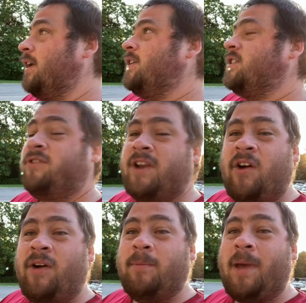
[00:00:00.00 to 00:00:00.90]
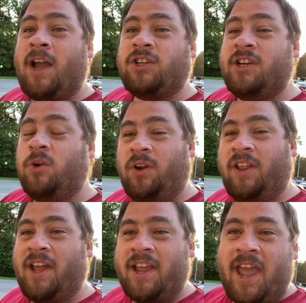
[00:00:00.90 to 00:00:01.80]
so now I'm actually
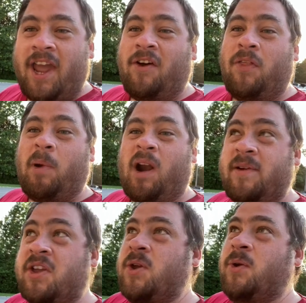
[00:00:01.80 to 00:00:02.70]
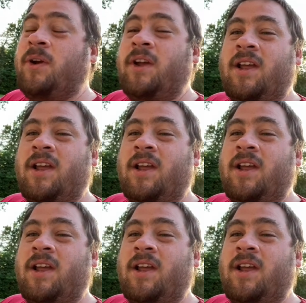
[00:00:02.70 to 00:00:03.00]
grilling again on the barbecue.